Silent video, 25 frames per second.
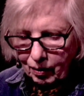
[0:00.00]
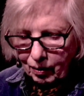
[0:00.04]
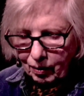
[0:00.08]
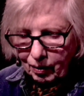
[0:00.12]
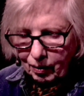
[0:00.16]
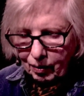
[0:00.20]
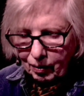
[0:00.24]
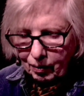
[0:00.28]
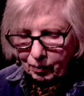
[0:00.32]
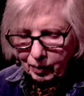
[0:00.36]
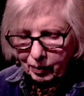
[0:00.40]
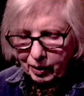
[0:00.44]

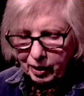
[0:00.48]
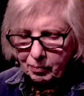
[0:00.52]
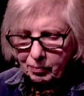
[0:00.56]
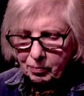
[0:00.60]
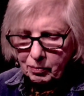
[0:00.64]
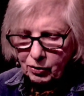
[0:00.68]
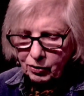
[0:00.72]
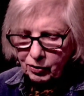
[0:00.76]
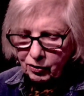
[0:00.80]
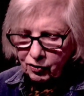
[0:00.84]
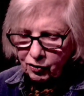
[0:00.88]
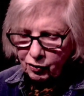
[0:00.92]
We had
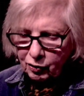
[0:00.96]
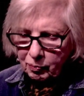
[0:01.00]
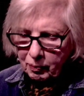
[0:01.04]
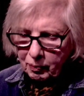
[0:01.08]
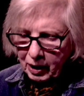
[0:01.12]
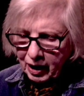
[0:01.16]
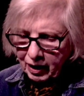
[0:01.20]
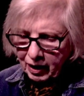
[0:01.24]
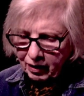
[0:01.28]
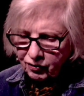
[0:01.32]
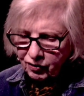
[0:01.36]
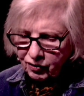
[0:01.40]
moved
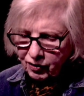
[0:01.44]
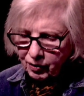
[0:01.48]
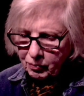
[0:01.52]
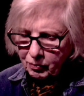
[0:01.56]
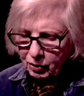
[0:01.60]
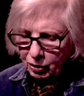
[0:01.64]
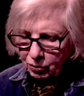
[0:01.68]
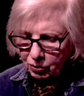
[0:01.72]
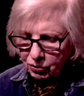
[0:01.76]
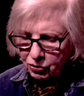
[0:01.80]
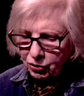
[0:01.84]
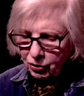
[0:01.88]
back from New
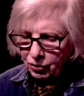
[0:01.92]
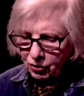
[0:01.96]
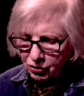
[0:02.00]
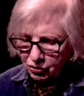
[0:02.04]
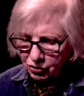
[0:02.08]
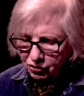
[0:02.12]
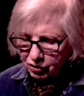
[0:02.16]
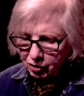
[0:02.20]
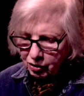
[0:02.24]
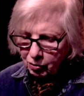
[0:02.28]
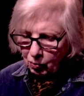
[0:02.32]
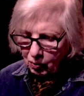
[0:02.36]
Jersey
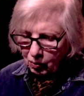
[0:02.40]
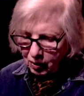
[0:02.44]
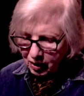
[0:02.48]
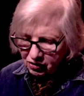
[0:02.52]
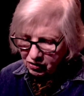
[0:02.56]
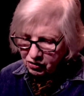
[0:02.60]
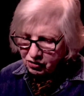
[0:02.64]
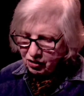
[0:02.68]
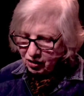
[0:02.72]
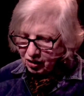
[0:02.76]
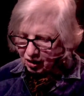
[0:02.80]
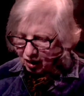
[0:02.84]
once
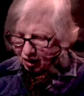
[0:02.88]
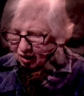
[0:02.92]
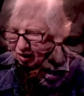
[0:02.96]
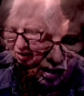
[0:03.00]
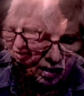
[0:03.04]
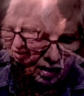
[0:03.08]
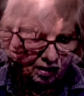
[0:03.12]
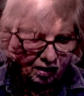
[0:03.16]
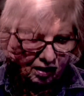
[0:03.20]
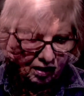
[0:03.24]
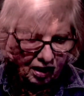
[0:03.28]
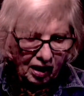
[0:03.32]

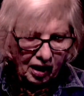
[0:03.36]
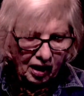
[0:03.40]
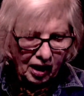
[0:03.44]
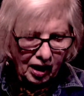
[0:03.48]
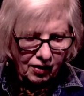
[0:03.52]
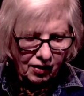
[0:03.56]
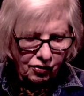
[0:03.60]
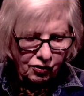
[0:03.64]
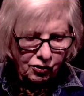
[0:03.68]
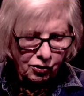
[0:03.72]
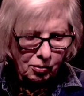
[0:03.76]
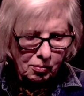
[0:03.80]
again
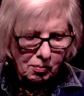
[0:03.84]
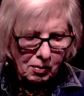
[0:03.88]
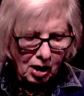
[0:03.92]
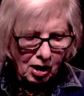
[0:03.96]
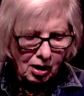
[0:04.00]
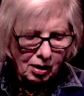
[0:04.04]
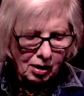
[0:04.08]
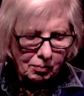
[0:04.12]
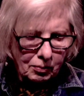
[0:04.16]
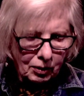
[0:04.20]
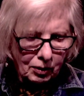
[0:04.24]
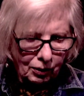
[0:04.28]
after
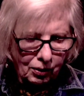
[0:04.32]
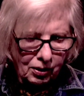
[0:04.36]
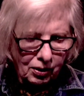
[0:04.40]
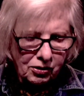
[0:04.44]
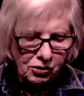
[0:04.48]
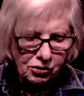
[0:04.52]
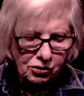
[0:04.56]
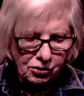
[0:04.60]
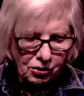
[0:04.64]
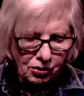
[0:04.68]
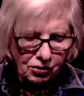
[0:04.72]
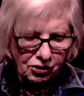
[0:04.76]
Mom lost
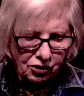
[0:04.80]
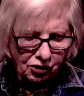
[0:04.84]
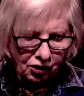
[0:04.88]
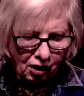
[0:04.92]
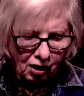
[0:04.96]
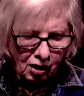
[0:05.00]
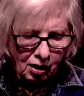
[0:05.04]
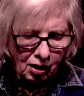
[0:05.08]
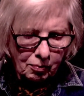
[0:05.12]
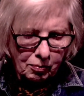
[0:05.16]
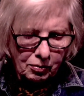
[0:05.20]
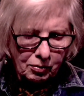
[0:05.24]
her
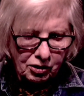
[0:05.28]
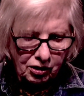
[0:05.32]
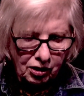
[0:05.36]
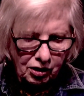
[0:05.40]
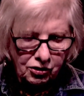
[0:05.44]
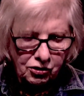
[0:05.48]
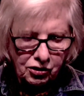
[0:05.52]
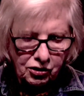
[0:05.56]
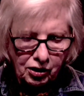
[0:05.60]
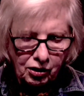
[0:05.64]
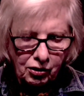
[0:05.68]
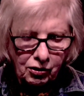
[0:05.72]
job
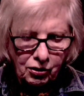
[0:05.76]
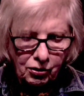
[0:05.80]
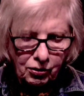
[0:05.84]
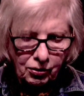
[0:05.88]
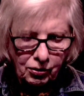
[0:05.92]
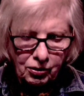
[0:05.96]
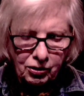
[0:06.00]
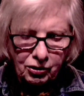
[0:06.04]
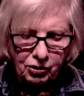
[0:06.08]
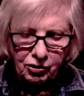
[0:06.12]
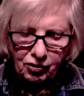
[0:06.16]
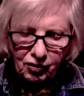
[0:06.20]
teaching
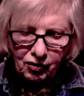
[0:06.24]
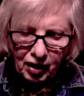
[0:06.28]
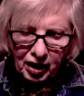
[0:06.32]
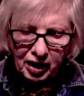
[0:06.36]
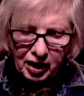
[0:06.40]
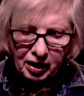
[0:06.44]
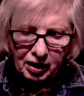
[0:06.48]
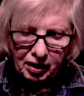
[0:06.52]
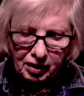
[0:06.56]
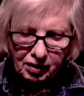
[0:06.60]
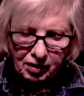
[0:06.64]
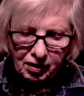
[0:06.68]
third
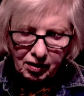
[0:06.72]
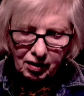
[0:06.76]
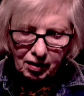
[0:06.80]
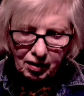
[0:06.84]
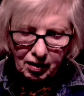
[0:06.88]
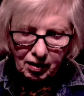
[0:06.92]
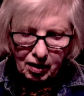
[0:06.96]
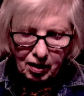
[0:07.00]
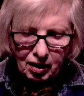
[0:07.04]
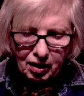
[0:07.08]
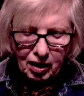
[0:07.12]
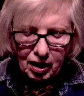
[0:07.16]
grade.
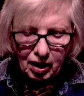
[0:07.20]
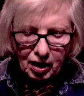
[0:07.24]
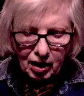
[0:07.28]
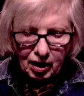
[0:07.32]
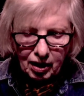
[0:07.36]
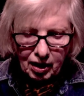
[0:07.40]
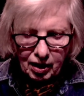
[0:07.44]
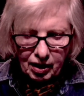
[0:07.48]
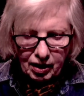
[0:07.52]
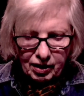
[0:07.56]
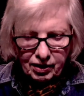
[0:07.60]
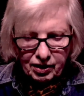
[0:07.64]

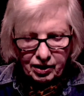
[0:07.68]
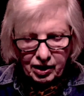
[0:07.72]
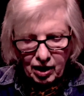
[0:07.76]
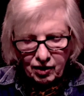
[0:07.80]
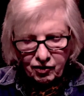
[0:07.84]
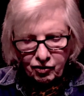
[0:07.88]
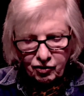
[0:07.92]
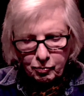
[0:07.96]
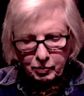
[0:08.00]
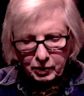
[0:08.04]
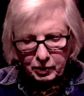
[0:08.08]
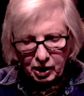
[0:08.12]
The
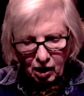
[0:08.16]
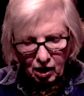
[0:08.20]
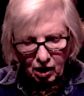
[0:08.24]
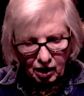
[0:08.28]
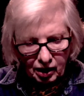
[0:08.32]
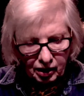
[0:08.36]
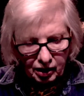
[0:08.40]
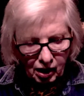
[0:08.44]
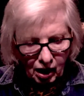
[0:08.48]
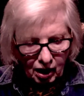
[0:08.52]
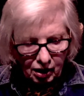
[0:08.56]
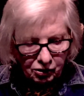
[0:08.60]
FBI
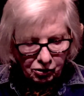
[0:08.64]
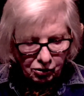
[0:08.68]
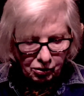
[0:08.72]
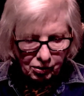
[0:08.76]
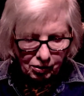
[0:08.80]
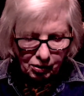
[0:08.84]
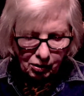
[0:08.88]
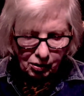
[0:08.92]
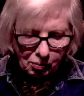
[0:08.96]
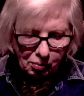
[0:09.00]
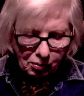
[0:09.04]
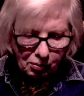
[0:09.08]
got to her
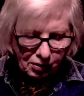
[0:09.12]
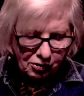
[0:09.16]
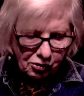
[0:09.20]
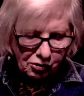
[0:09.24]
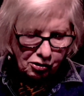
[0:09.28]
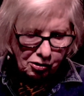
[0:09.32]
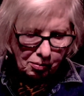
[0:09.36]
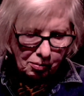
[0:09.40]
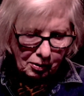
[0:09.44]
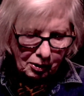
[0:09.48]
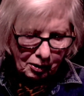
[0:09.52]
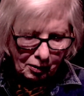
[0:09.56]

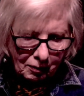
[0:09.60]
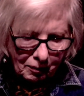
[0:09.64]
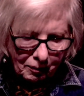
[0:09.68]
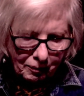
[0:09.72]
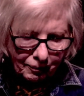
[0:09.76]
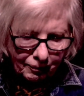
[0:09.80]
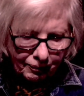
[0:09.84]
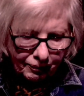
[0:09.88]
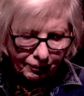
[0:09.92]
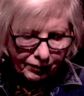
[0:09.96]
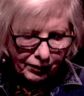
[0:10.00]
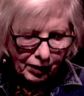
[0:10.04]
principal,
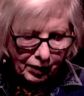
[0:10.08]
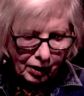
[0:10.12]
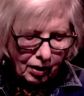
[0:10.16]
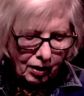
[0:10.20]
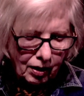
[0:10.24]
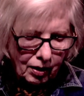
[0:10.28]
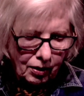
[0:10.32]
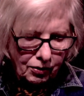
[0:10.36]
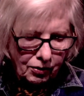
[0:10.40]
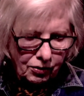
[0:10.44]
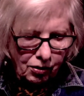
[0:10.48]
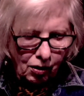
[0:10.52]

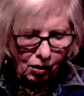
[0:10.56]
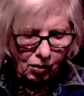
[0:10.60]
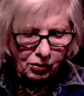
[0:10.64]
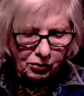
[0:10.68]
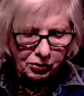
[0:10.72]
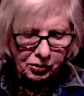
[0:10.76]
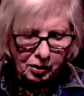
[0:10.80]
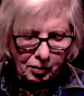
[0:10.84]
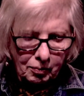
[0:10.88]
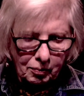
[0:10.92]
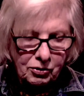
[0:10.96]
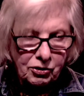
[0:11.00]
told
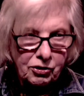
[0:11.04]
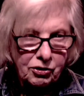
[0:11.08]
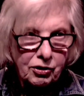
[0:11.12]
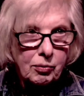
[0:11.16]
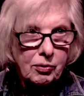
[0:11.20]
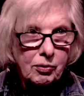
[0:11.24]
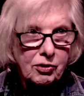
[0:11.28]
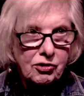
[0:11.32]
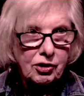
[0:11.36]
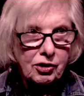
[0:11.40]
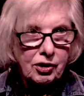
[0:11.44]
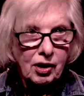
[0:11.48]
him she was
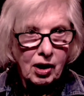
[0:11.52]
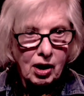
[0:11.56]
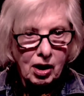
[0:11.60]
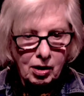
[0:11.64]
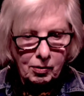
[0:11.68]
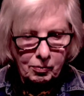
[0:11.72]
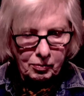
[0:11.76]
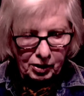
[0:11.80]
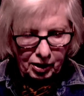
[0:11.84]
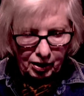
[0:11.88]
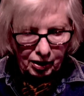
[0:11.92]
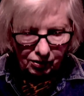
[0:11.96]
a
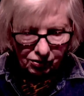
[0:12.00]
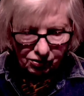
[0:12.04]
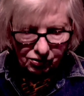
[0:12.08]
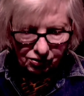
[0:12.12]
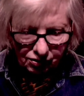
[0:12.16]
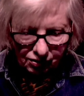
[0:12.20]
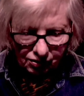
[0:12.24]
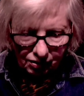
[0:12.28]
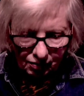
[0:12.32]
communist.